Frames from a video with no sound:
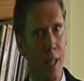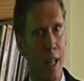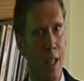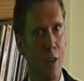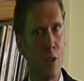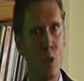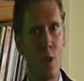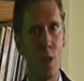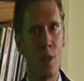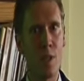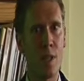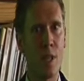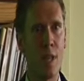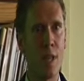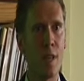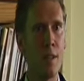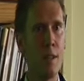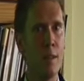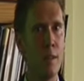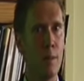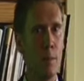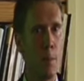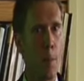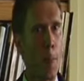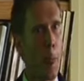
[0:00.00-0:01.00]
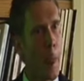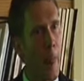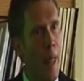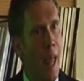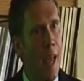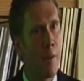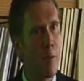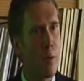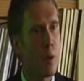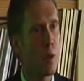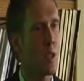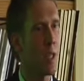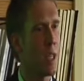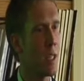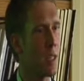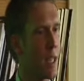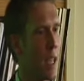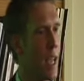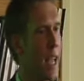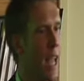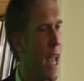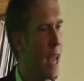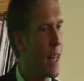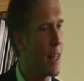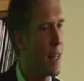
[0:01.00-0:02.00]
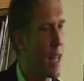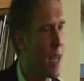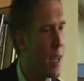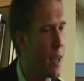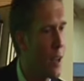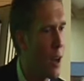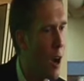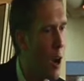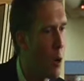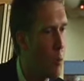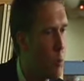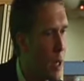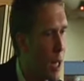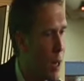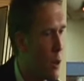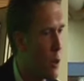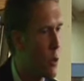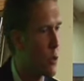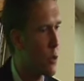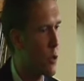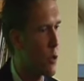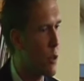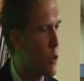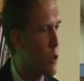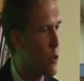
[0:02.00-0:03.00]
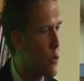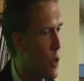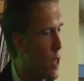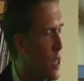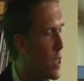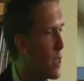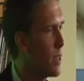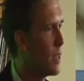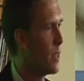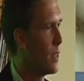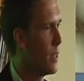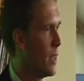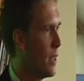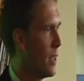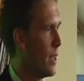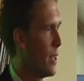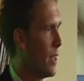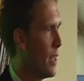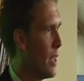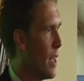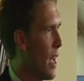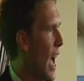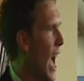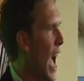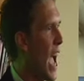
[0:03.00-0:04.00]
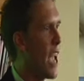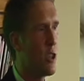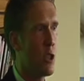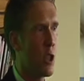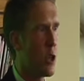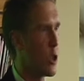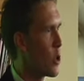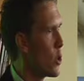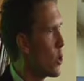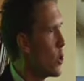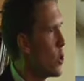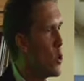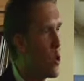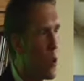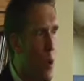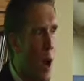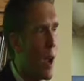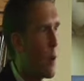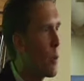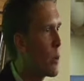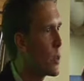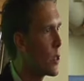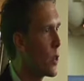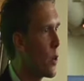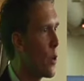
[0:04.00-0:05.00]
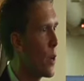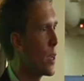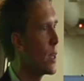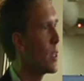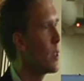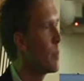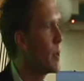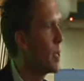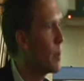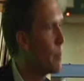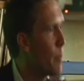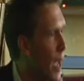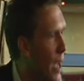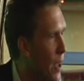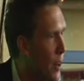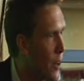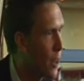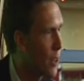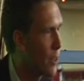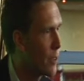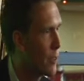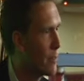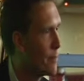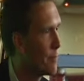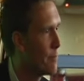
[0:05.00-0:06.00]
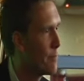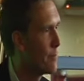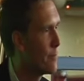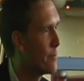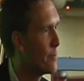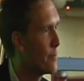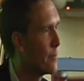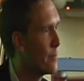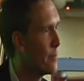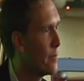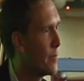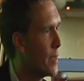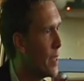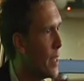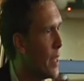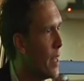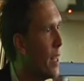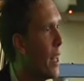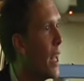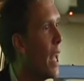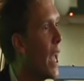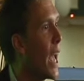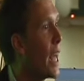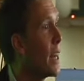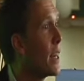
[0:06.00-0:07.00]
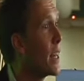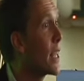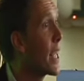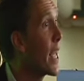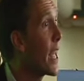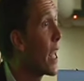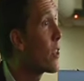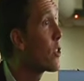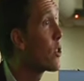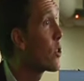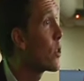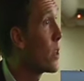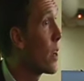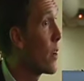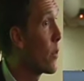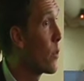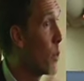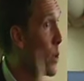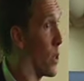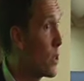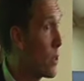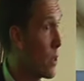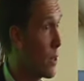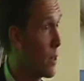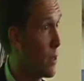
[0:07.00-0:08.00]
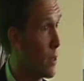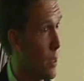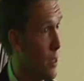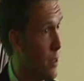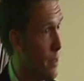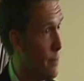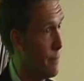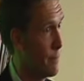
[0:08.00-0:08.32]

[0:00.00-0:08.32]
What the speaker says: And she said, ever since I had that gallbladder surgery, I just knew I was going to be better. And the cancer never returned.